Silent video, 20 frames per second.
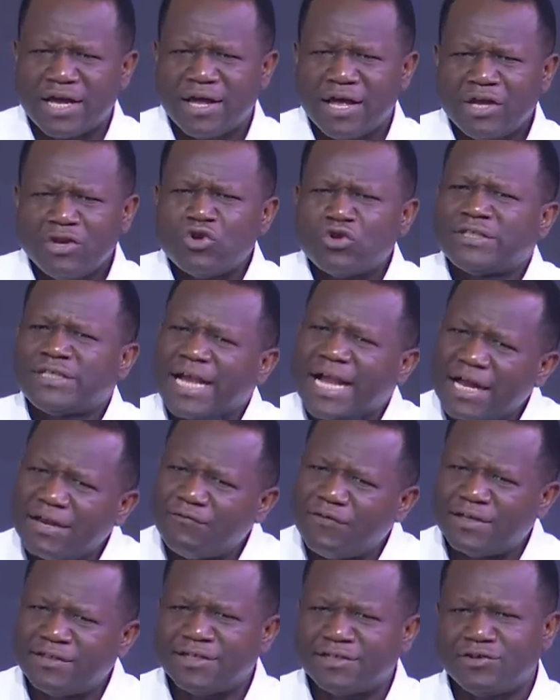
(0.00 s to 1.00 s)
Not take
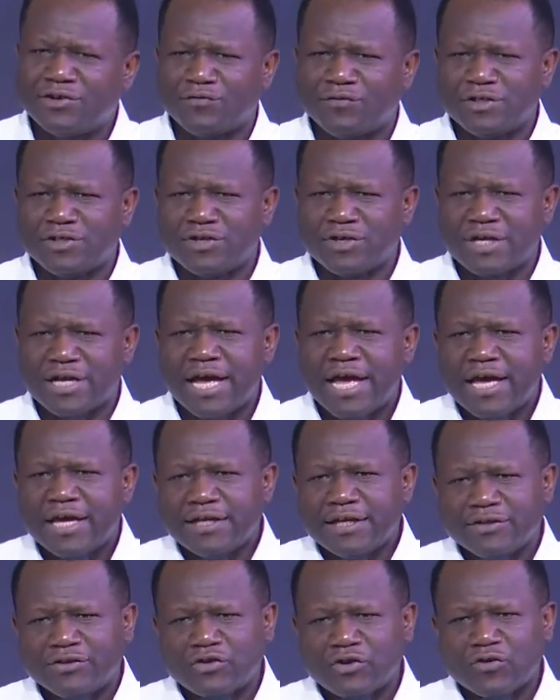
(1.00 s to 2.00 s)
advantage of each other. The
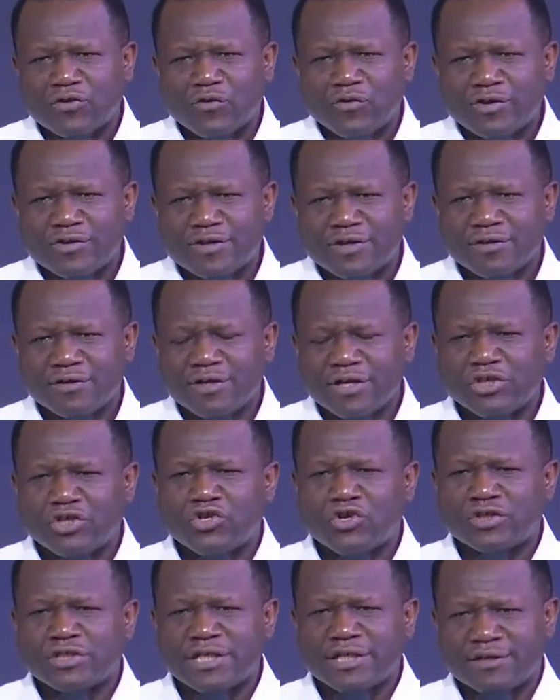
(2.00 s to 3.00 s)
third reason the
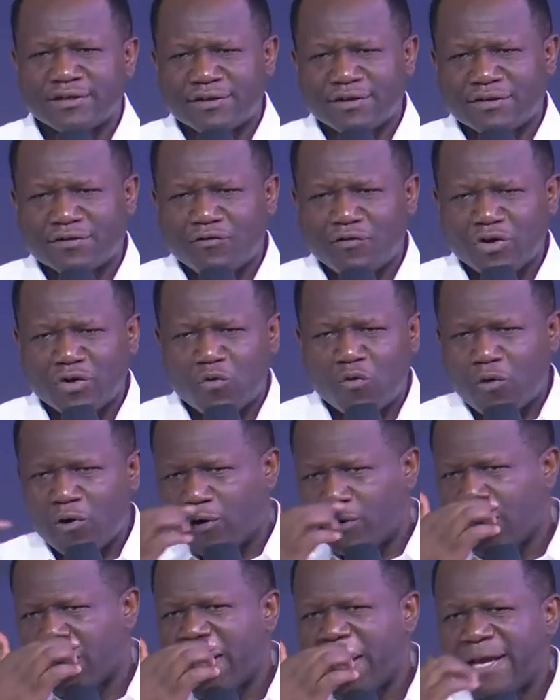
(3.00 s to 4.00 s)
church exists for the world.
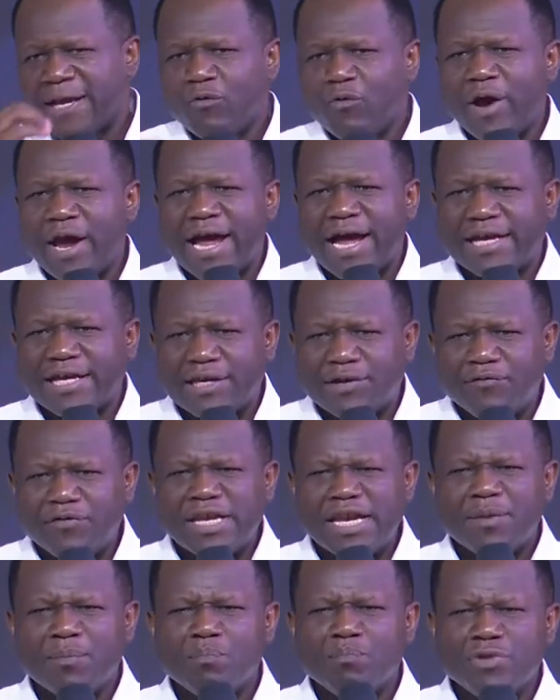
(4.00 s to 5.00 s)
We are given
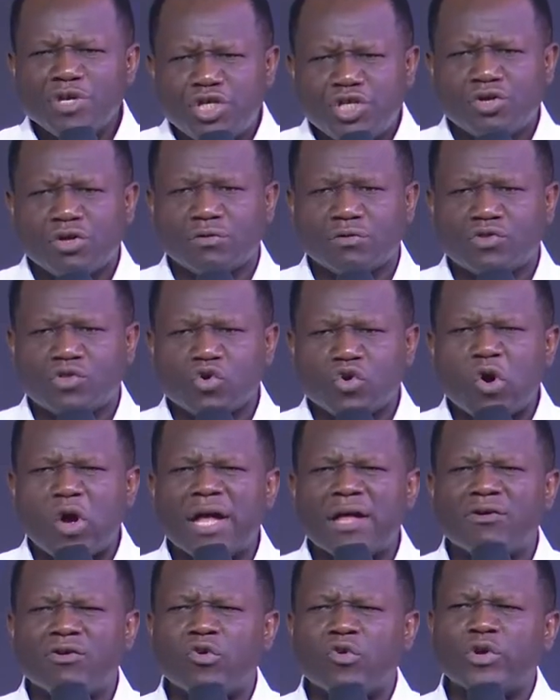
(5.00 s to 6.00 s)
a mission to go
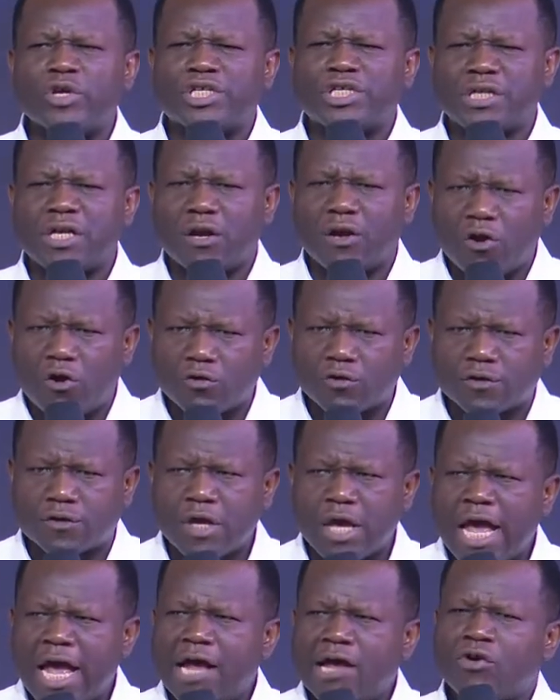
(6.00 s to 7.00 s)
and reach the lost.
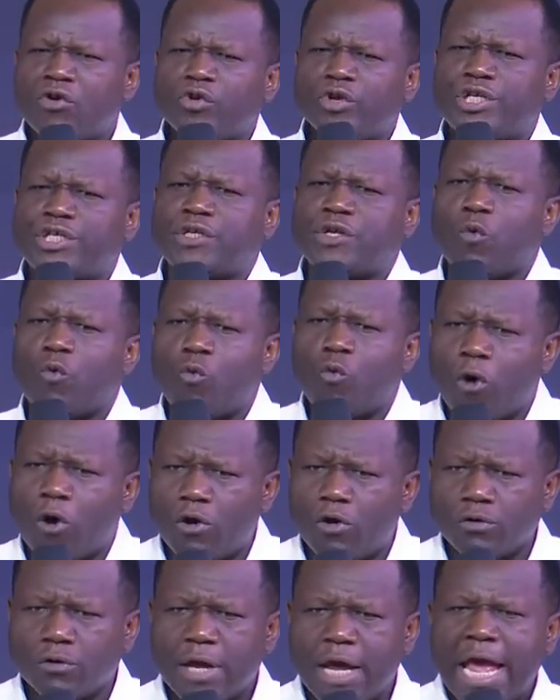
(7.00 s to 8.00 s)
And reach the
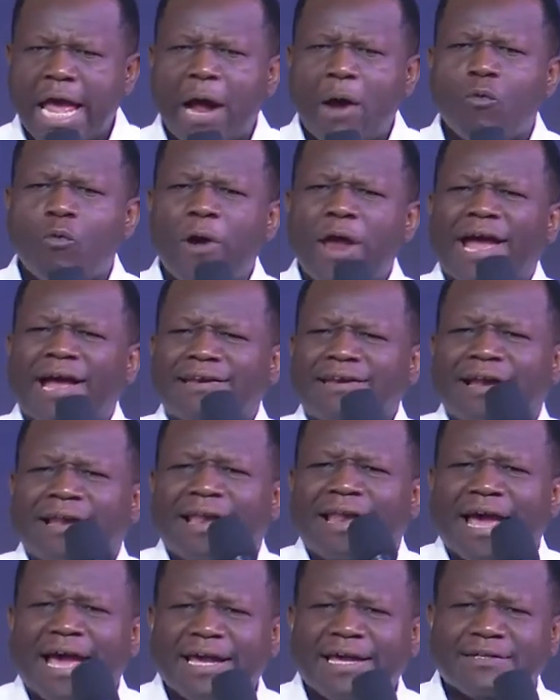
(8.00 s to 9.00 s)
world. And we are the
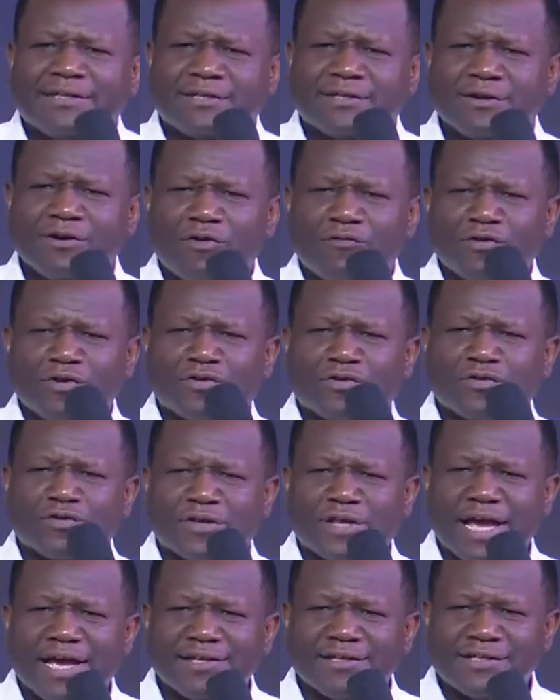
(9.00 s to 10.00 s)
light of the
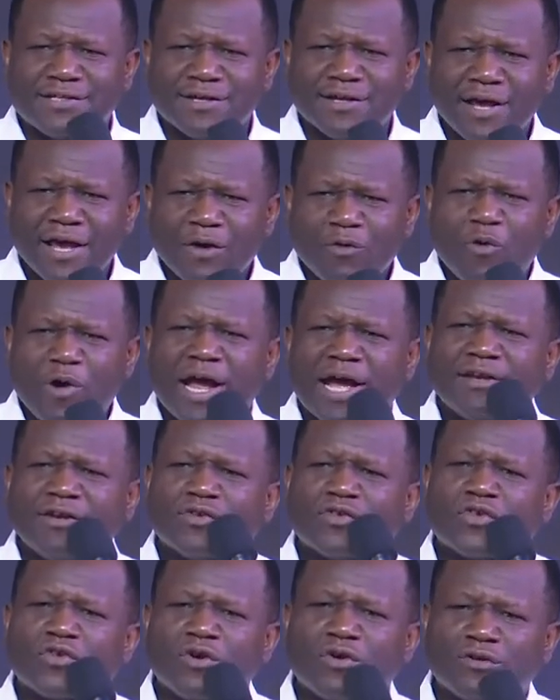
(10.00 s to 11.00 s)
society. We are the
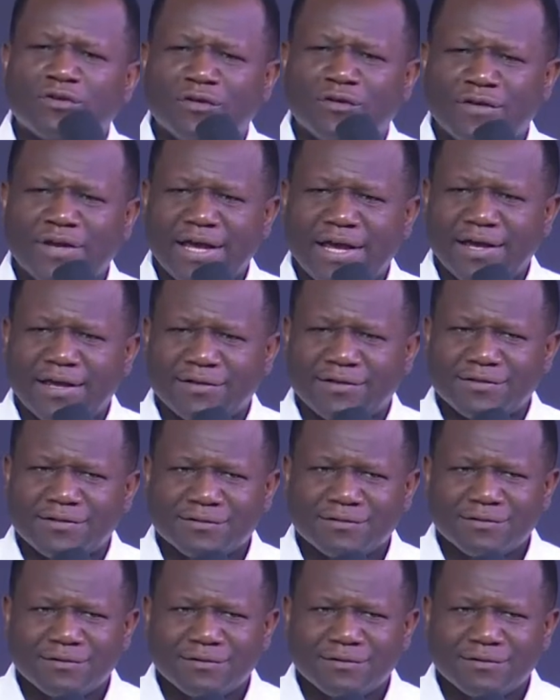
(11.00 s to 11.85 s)
salt of the earth.